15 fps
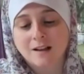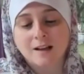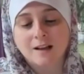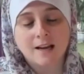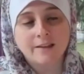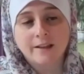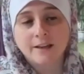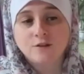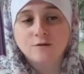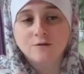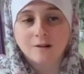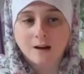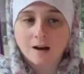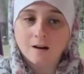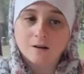And they do
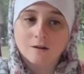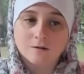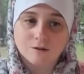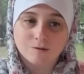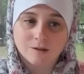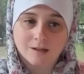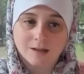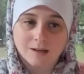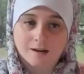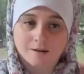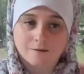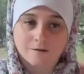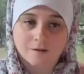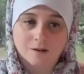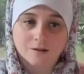not go to Inanna
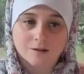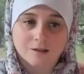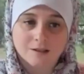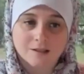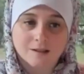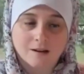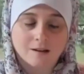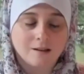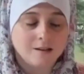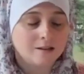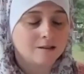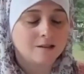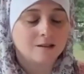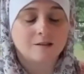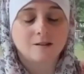first. I think
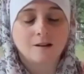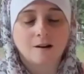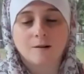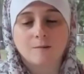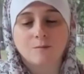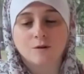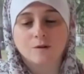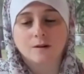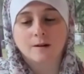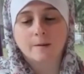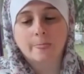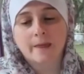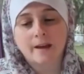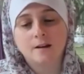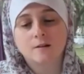this is so important.
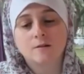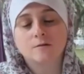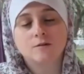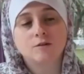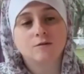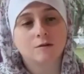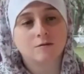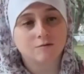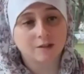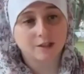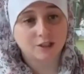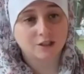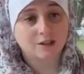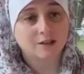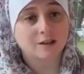They go to
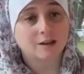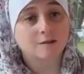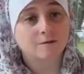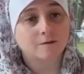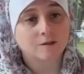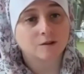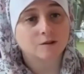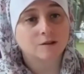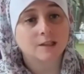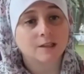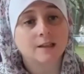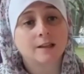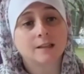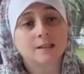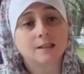Ereshkigal first,
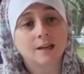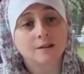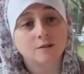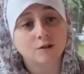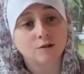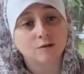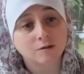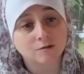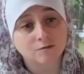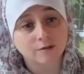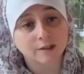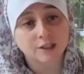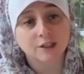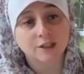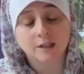and they tend to
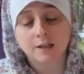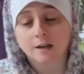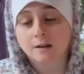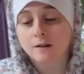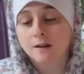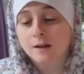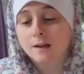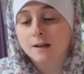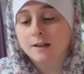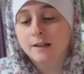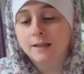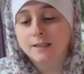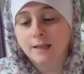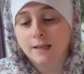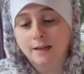Ereshkigal.
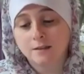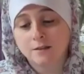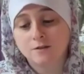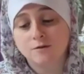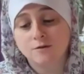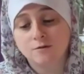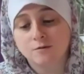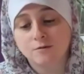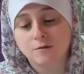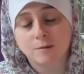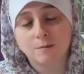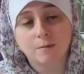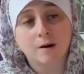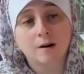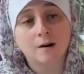They tend to the
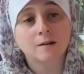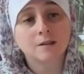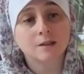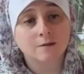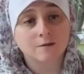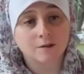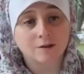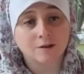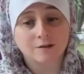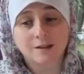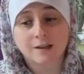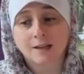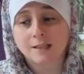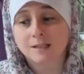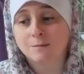part of her
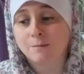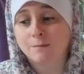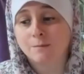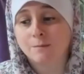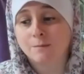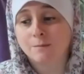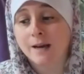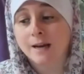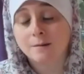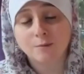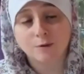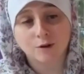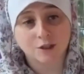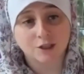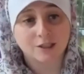that has been
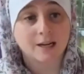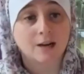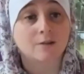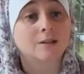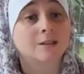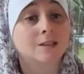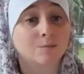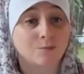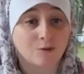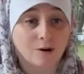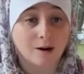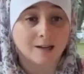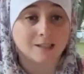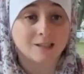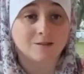pushed down and
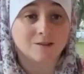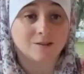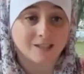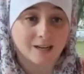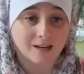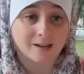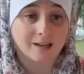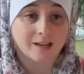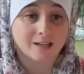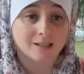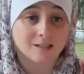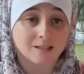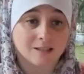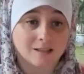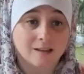suppressed for decades,